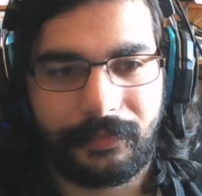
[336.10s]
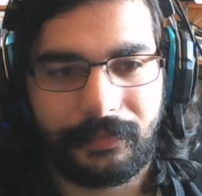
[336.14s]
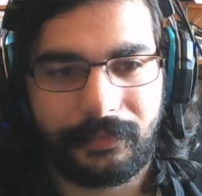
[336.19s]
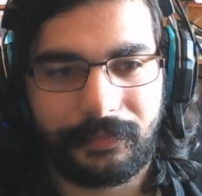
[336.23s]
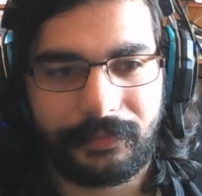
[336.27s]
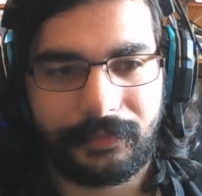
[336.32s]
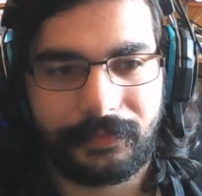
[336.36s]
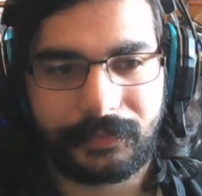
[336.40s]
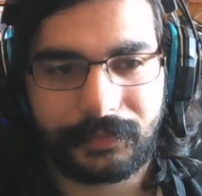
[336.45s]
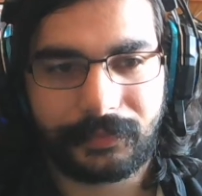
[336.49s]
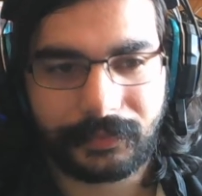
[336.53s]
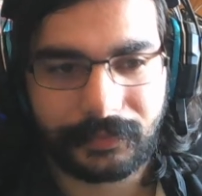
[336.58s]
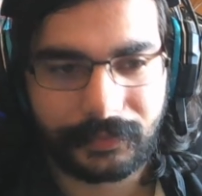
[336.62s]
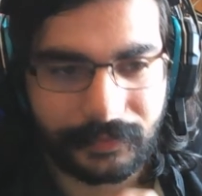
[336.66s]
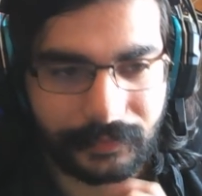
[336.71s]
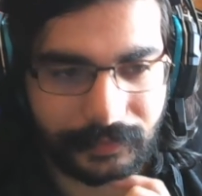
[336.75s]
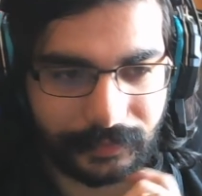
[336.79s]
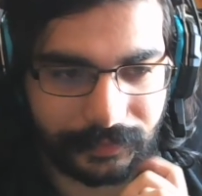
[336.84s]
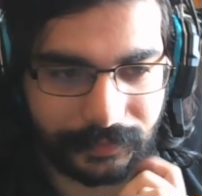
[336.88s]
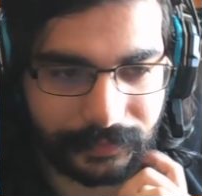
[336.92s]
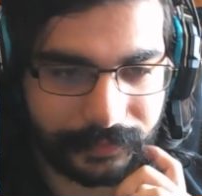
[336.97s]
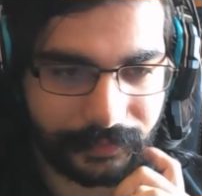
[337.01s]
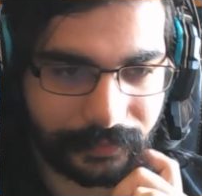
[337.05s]

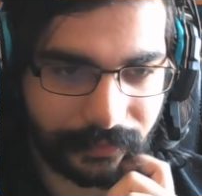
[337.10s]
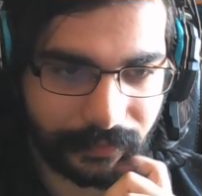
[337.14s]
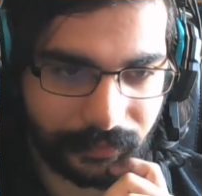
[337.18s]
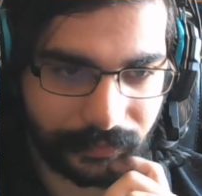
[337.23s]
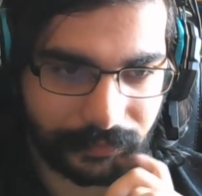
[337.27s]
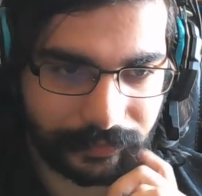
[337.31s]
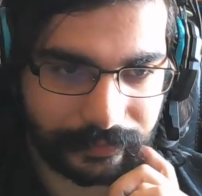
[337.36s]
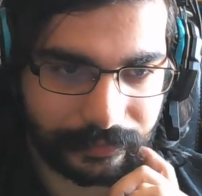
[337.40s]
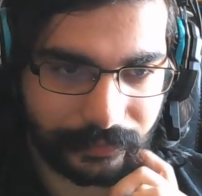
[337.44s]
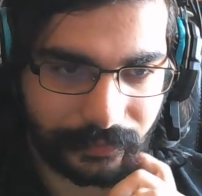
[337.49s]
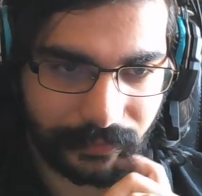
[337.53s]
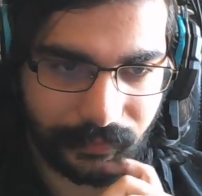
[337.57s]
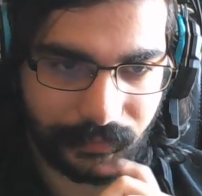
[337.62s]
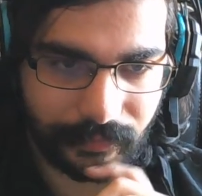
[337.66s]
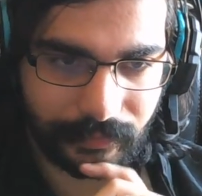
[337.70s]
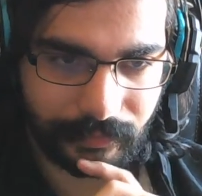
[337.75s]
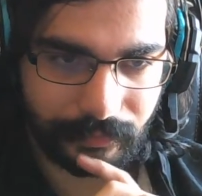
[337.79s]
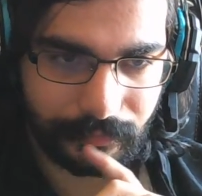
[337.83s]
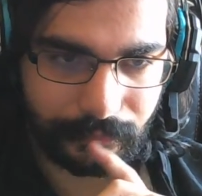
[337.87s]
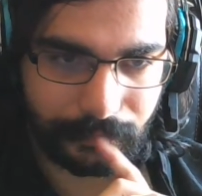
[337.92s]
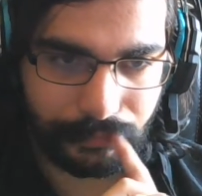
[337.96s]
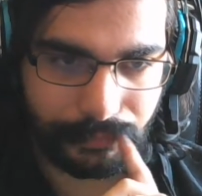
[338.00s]
Nobody speaks.